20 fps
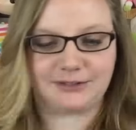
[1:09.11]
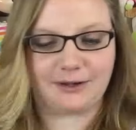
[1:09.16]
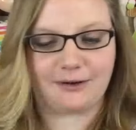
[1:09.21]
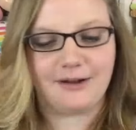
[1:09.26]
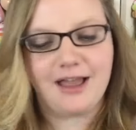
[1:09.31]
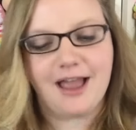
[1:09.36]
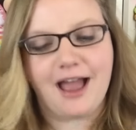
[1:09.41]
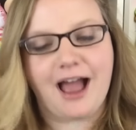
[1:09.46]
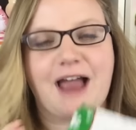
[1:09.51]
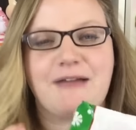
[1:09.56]
so
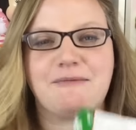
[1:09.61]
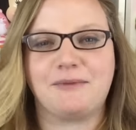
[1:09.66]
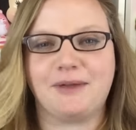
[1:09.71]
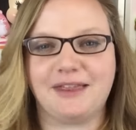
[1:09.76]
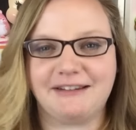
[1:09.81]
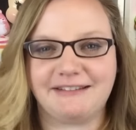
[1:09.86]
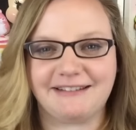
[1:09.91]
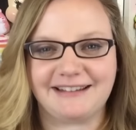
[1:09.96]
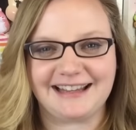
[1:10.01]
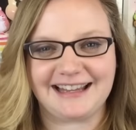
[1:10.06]
i'm
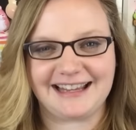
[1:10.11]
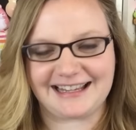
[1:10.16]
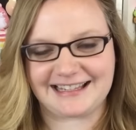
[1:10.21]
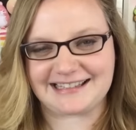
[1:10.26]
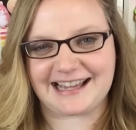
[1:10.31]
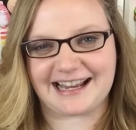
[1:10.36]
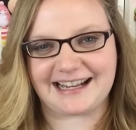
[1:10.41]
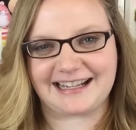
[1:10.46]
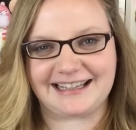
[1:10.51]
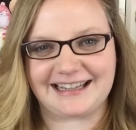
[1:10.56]
really really
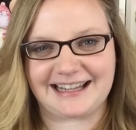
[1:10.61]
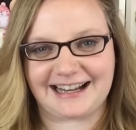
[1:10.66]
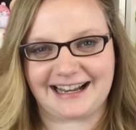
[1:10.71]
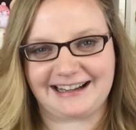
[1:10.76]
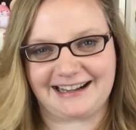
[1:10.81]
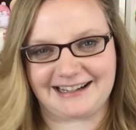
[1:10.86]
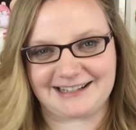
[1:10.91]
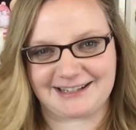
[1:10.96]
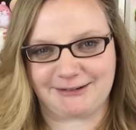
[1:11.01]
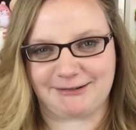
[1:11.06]
excited that i
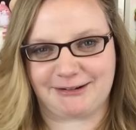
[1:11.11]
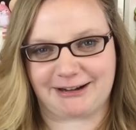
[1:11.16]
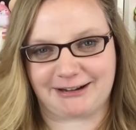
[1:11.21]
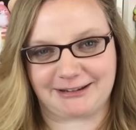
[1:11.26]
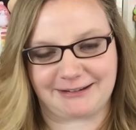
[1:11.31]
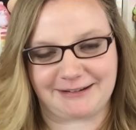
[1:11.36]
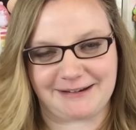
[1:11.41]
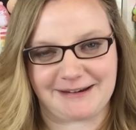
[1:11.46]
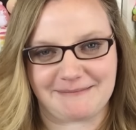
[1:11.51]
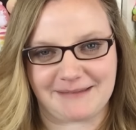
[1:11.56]
got to work
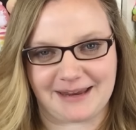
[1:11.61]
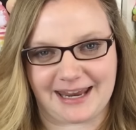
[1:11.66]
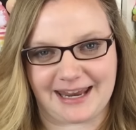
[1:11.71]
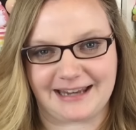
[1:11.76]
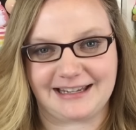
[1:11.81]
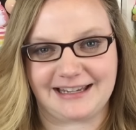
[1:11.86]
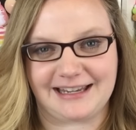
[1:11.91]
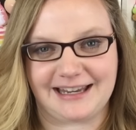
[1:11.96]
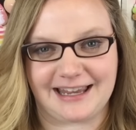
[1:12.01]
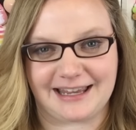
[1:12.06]
with
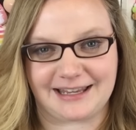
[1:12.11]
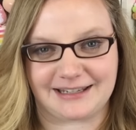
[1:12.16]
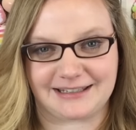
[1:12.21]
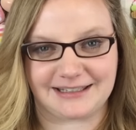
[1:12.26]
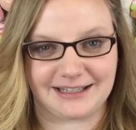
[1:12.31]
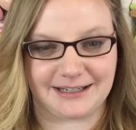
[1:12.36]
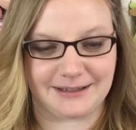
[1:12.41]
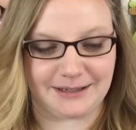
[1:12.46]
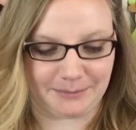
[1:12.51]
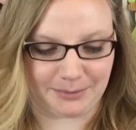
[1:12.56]
Creamiicandy
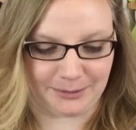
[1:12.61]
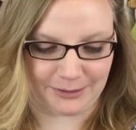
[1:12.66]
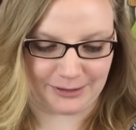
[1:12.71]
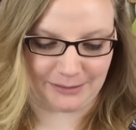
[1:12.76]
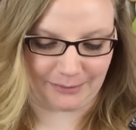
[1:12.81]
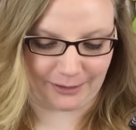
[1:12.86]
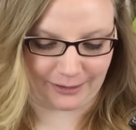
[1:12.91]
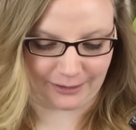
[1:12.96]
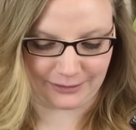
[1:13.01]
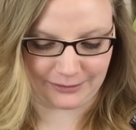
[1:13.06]
and
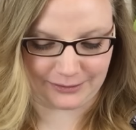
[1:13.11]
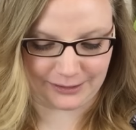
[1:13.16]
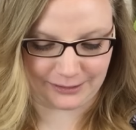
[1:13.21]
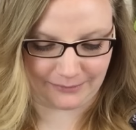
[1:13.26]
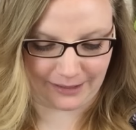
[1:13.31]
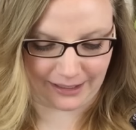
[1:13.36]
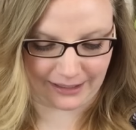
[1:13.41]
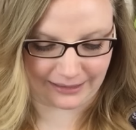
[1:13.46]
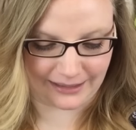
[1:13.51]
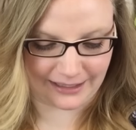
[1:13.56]
Maru to
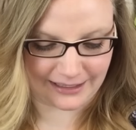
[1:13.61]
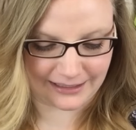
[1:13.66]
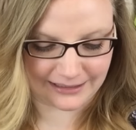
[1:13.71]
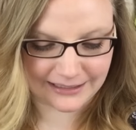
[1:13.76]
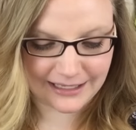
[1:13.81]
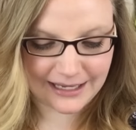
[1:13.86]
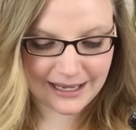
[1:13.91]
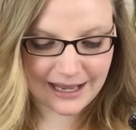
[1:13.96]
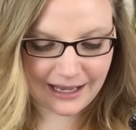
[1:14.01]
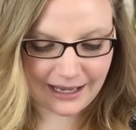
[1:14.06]
make
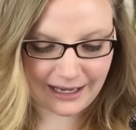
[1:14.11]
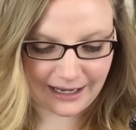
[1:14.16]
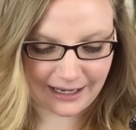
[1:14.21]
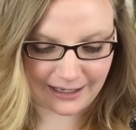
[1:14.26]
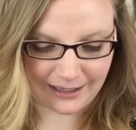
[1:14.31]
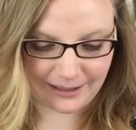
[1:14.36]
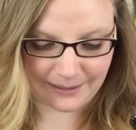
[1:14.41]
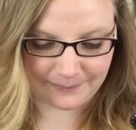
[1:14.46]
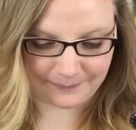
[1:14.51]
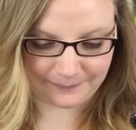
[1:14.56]
these
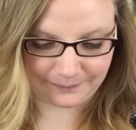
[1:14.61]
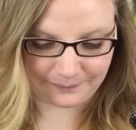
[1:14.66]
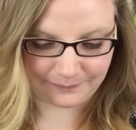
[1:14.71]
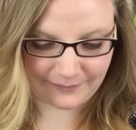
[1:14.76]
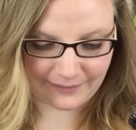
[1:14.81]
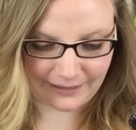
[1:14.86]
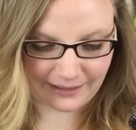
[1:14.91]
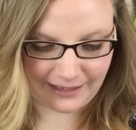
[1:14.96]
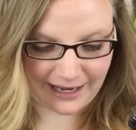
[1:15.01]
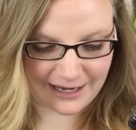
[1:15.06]
um,
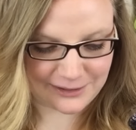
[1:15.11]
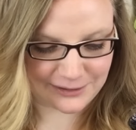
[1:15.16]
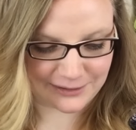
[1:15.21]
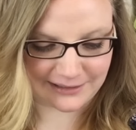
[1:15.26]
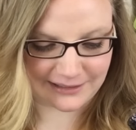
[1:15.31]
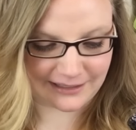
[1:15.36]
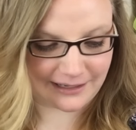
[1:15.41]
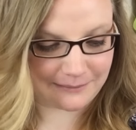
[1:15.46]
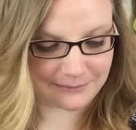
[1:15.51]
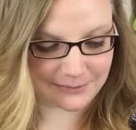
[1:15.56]
I
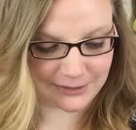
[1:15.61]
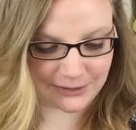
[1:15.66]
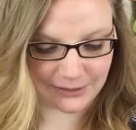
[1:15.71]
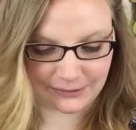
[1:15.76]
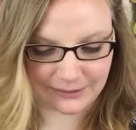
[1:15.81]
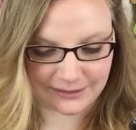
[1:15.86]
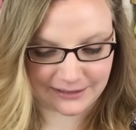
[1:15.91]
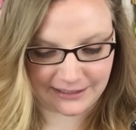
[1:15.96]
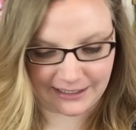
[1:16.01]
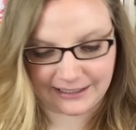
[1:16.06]
just am
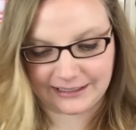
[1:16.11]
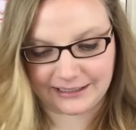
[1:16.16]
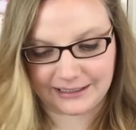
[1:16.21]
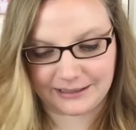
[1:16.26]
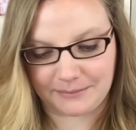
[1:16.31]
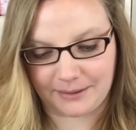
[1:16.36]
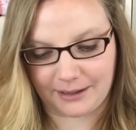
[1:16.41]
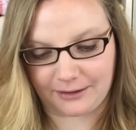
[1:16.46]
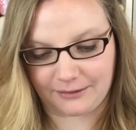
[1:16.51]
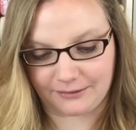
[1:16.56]
so excited
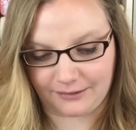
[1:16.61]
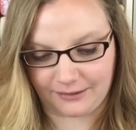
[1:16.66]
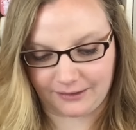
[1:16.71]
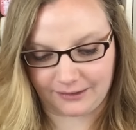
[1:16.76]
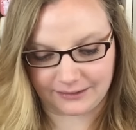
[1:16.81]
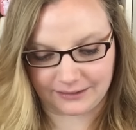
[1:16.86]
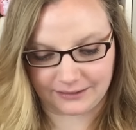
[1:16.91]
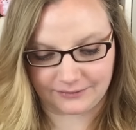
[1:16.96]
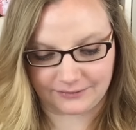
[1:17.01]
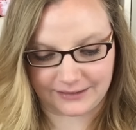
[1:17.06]
about
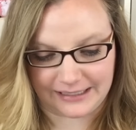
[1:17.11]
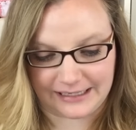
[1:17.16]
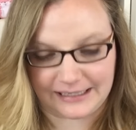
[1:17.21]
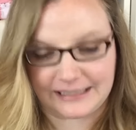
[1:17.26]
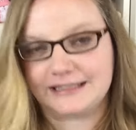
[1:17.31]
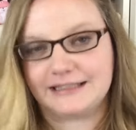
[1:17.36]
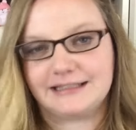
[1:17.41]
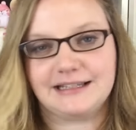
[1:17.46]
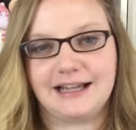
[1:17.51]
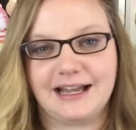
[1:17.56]
all of the
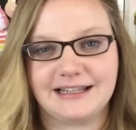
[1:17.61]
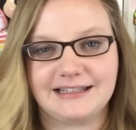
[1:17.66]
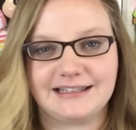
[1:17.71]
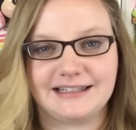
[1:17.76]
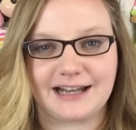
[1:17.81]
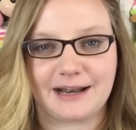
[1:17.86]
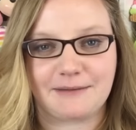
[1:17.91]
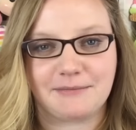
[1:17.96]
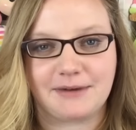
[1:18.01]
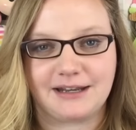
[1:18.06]
designs
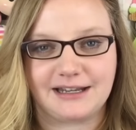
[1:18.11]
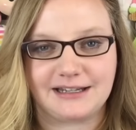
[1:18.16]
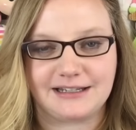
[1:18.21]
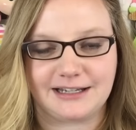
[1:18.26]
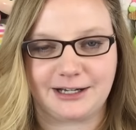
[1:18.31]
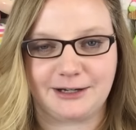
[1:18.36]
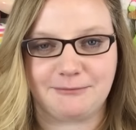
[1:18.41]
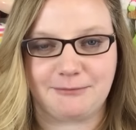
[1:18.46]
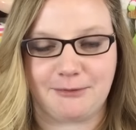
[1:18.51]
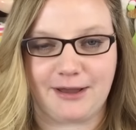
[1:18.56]
that I'm getting to
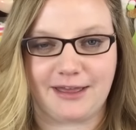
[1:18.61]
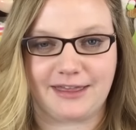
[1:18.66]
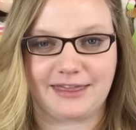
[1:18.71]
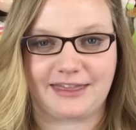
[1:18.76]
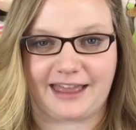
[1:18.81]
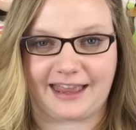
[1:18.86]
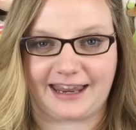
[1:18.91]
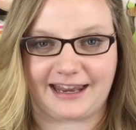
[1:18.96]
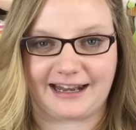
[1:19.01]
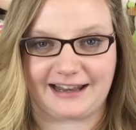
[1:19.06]
help with
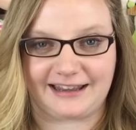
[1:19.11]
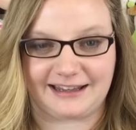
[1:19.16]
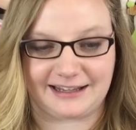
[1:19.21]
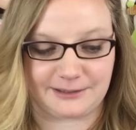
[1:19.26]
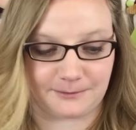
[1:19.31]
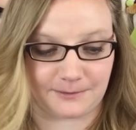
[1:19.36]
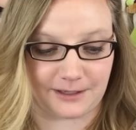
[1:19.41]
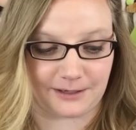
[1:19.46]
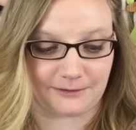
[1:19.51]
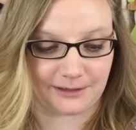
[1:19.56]
and I think
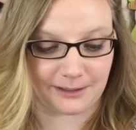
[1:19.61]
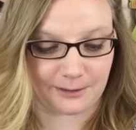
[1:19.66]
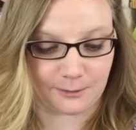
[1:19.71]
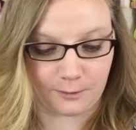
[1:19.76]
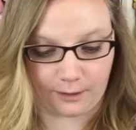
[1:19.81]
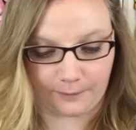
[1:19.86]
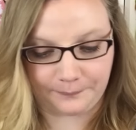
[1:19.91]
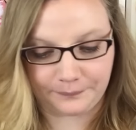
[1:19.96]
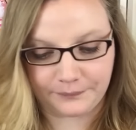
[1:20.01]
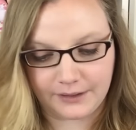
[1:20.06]
it's really really
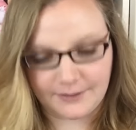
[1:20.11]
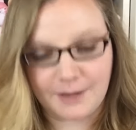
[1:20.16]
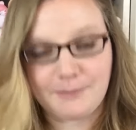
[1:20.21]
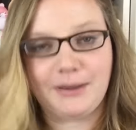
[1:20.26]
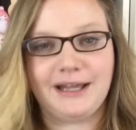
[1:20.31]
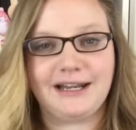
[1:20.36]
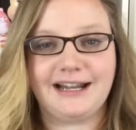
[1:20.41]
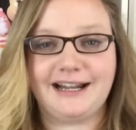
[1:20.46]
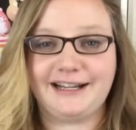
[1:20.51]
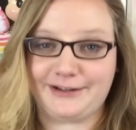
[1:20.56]
cool
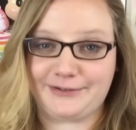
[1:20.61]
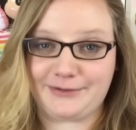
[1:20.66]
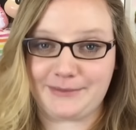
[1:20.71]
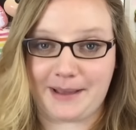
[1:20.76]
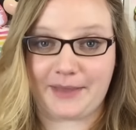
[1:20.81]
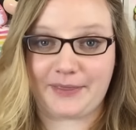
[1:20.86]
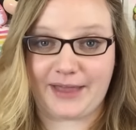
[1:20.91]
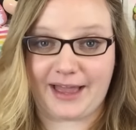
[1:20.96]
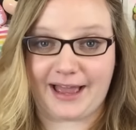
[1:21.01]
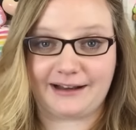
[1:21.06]
but enough
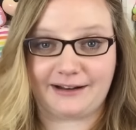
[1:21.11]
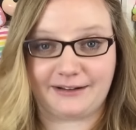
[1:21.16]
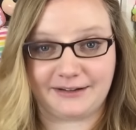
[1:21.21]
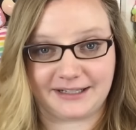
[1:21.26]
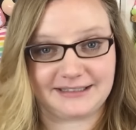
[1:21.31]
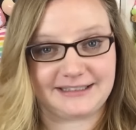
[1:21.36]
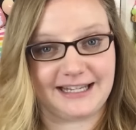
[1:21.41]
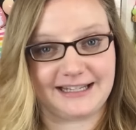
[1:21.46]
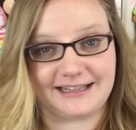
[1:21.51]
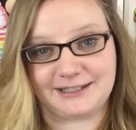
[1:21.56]
about that I'll
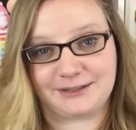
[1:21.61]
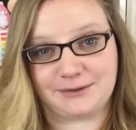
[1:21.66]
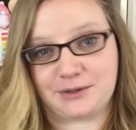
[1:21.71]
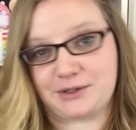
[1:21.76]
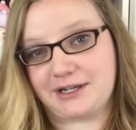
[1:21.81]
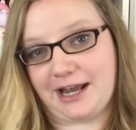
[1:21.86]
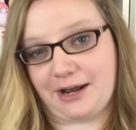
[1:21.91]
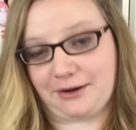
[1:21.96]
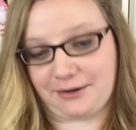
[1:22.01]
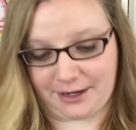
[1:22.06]
get take the
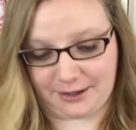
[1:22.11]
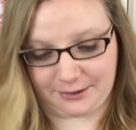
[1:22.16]
squishy out